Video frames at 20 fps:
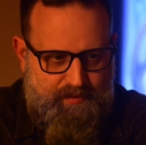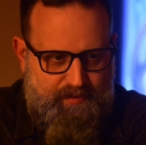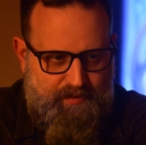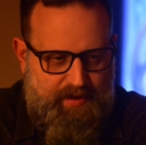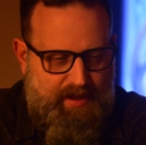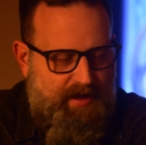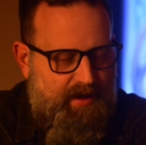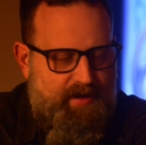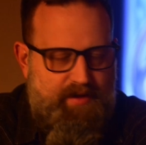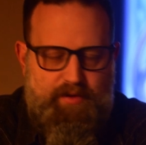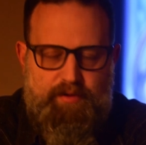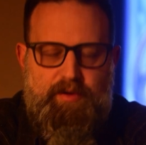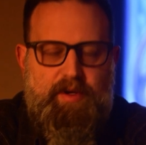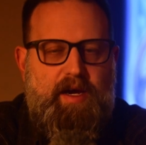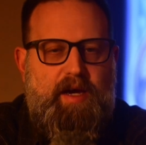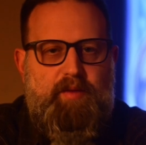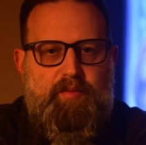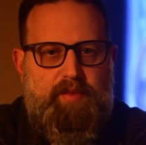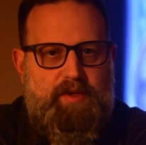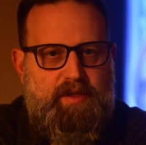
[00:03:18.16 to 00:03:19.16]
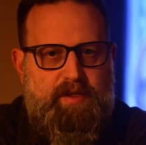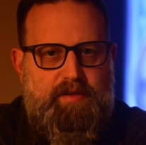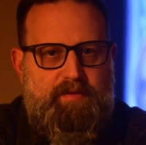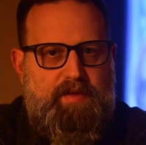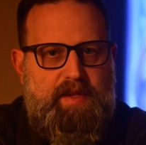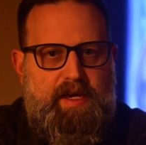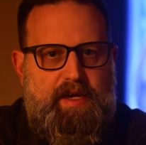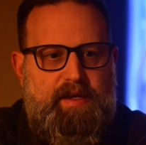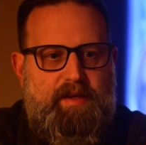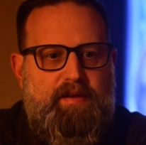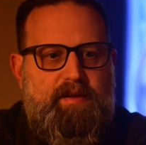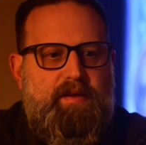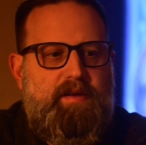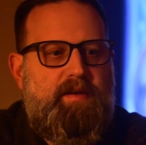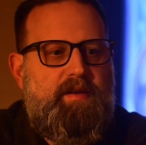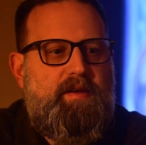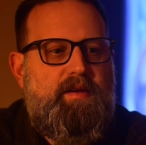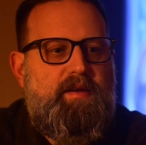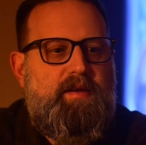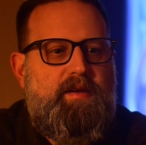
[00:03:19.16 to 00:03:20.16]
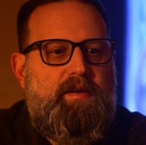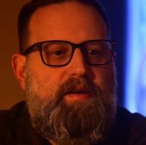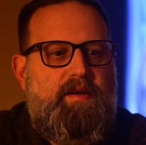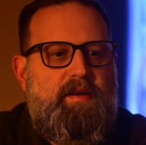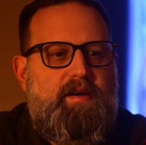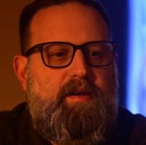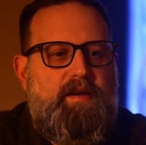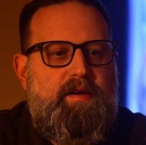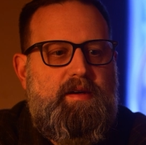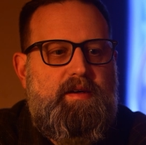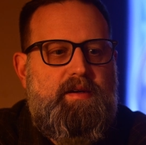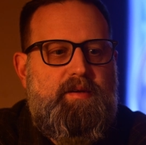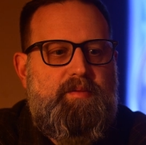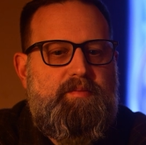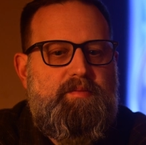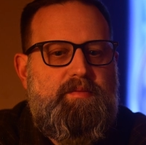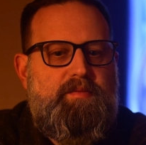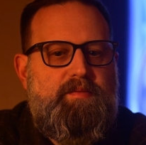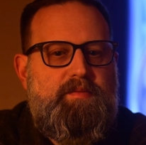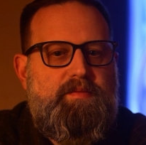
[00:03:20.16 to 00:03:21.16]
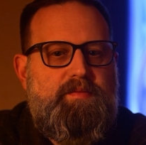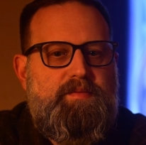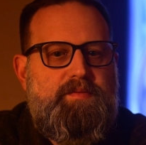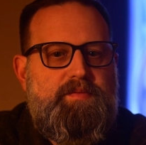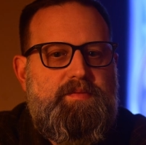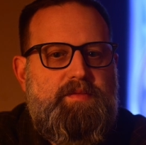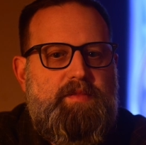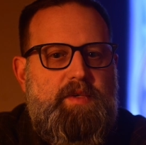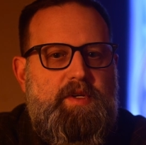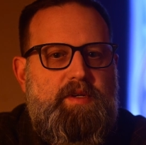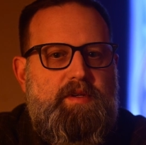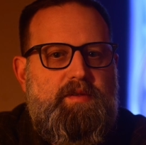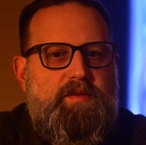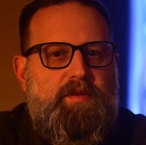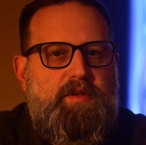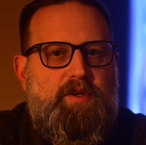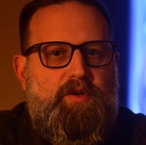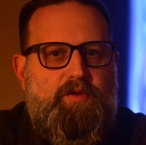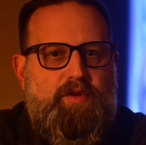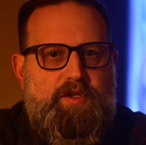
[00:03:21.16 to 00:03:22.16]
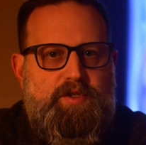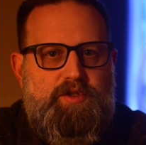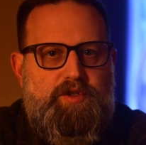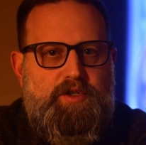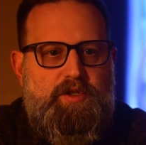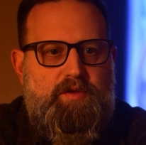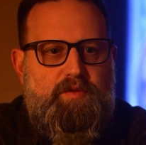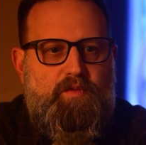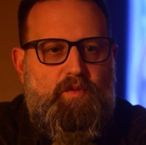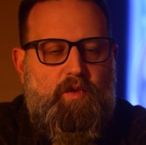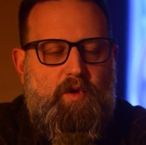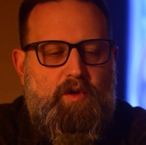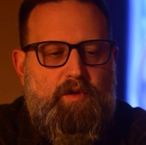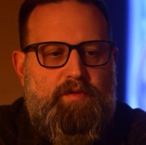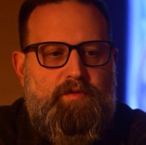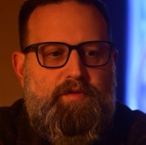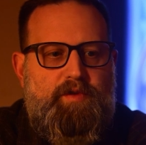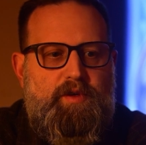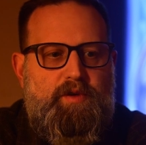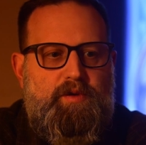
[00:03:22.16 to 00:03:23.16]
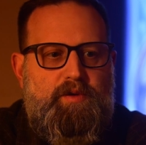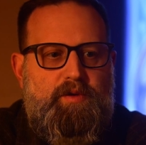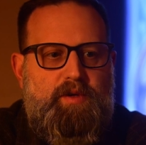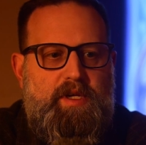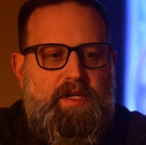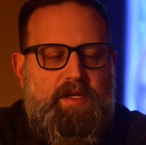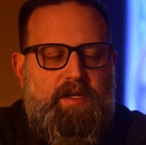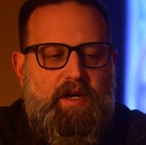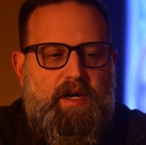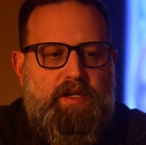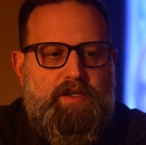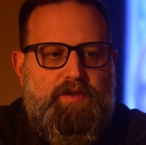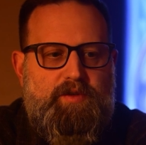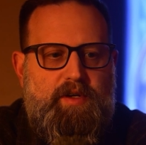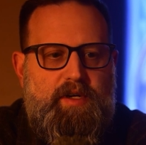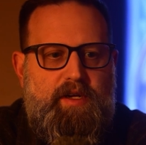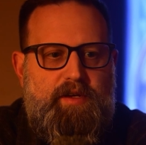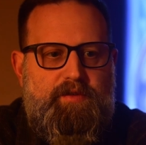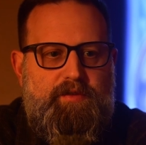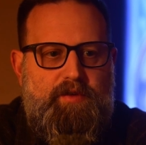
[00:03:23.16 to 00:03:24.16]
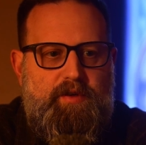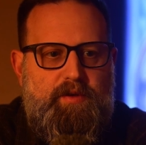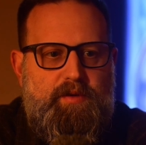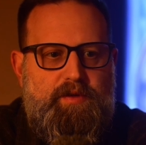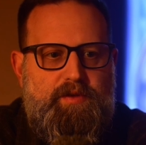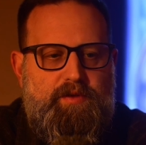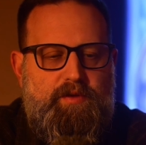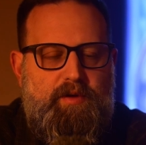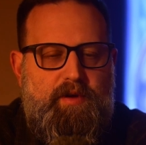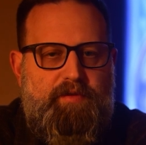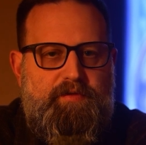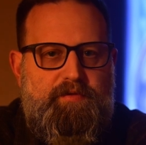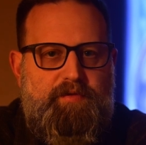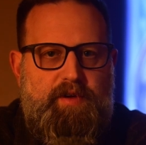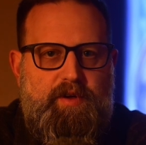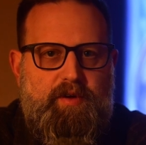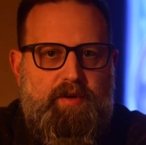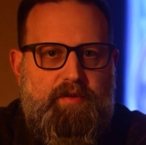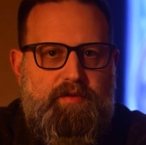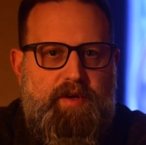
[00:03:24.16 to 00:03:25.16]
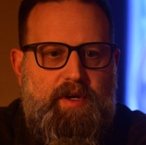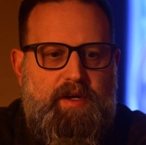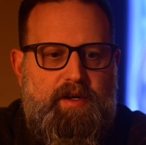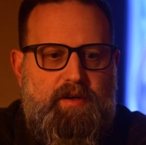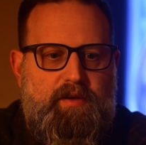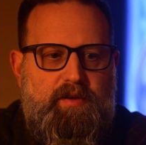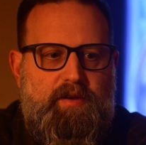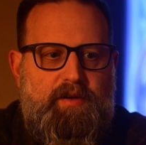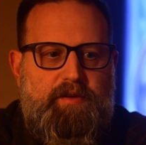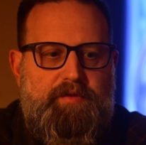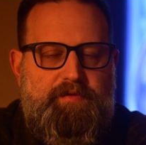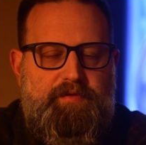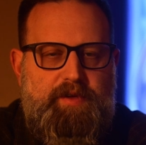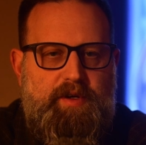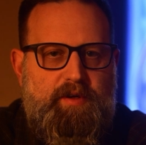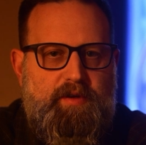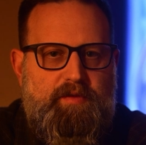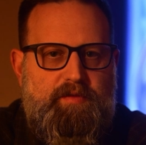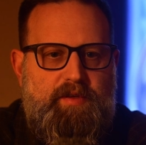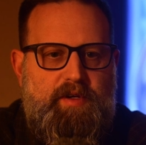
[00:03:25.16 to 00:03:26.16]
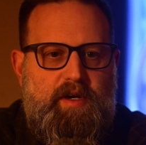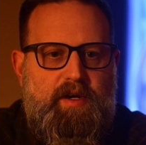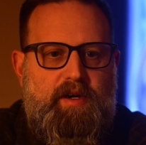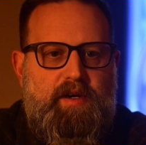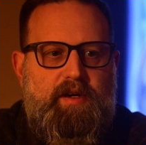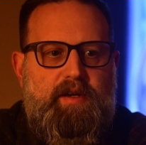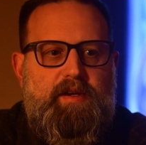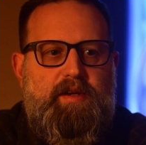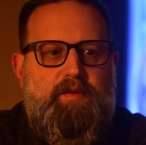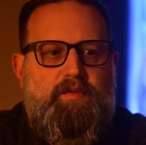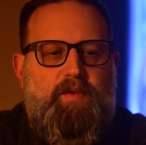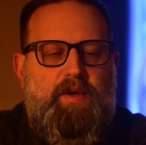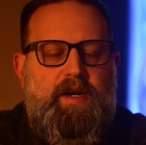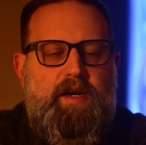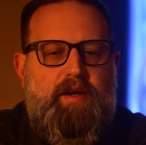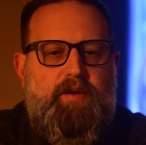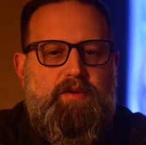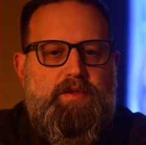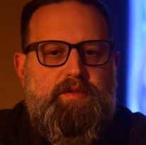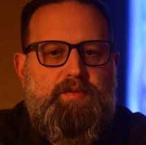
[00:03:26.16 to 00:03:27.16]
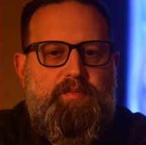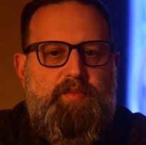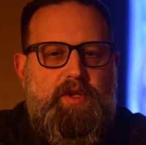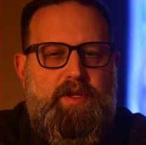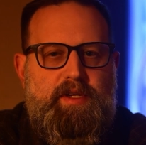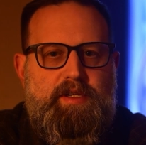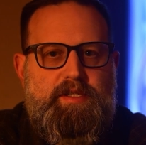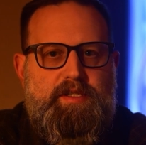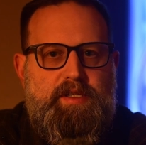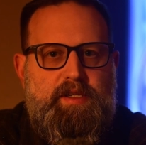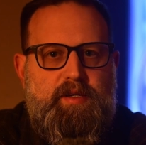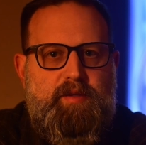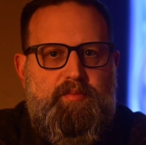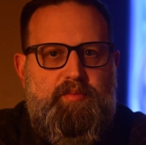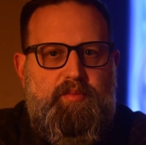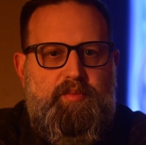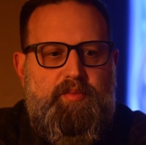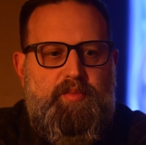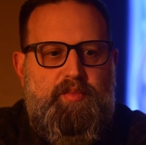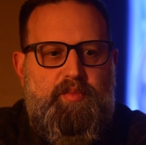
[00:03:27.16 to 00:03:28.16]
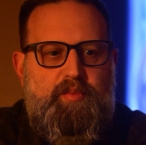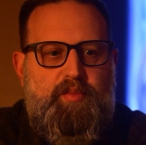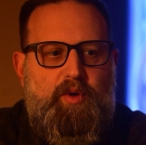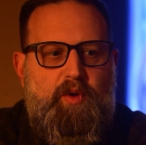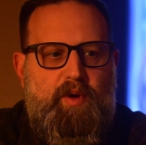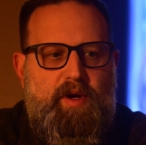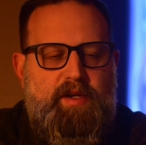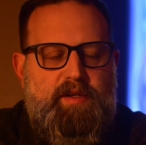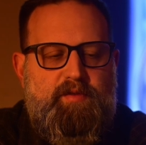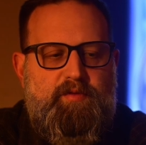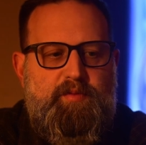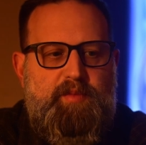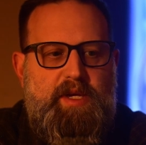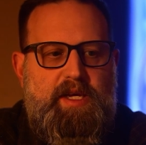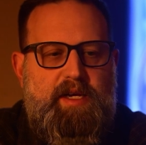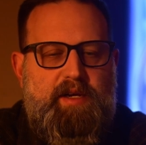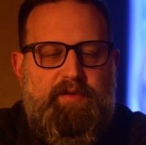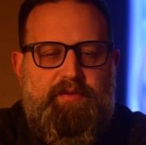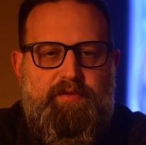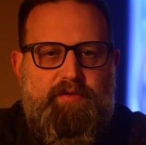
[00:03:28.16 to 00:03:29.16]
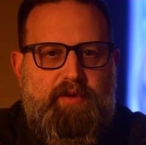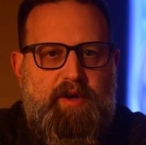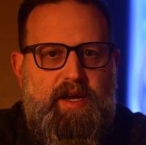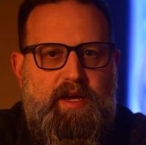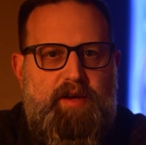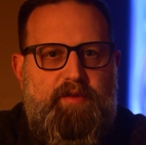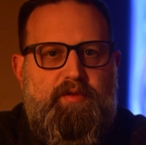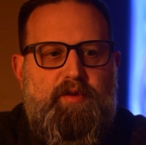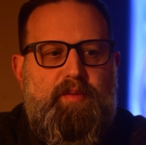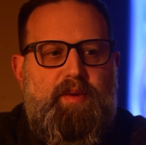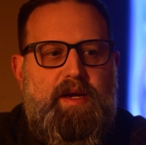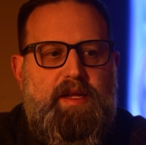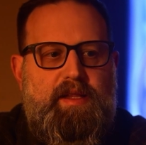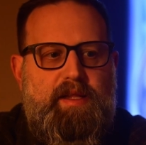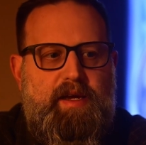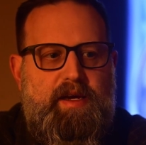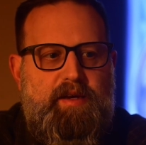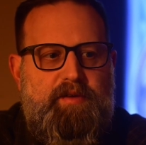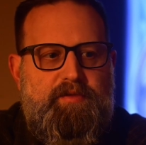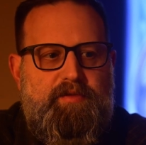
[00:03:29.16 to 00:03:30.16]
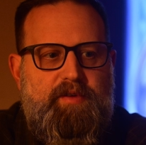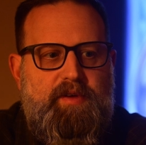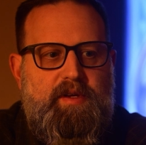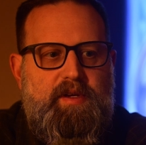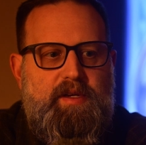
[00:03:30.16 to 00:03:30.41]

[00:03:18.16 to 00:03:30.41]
that I do not believe that. The Christian worldview indoctrinates you into a fear of hell and a fear of God. And when I was placed in a point of being afraid for my life,